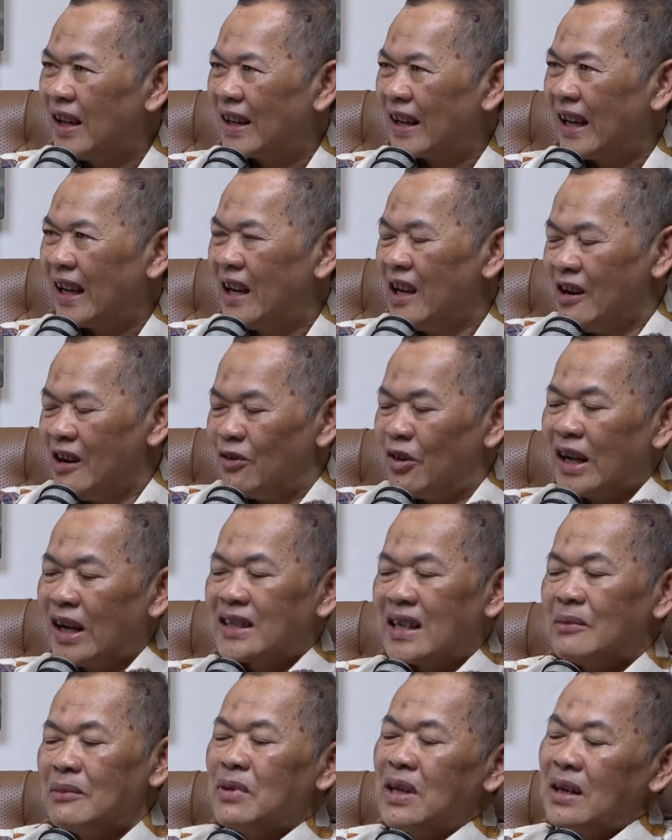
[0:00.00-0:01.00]
Okay. For
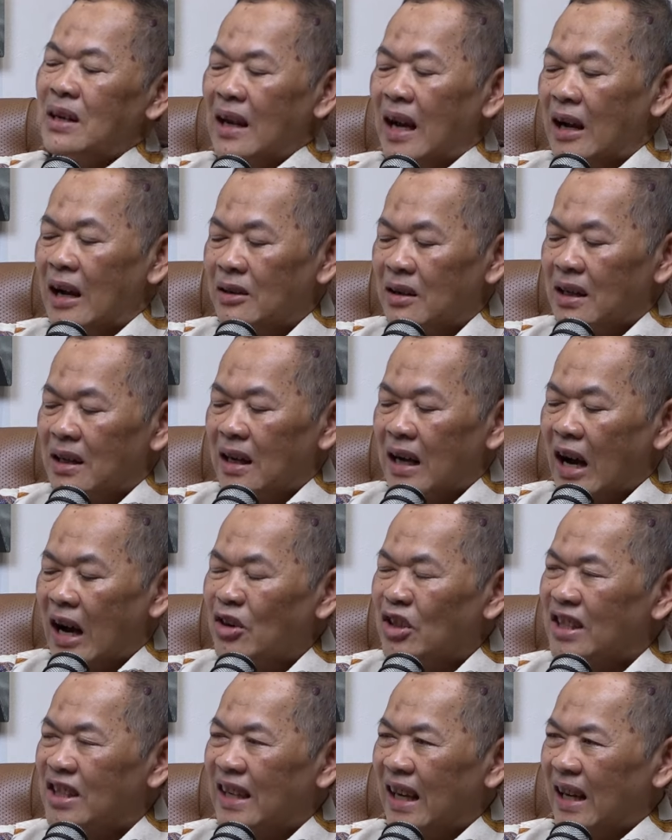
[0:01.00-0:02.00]
example,
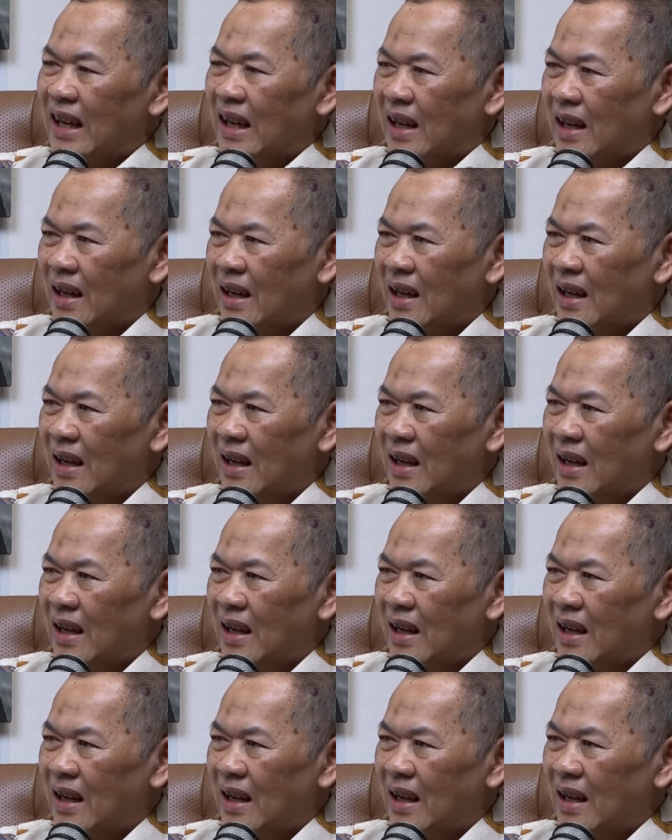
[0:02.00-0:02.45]
our skin.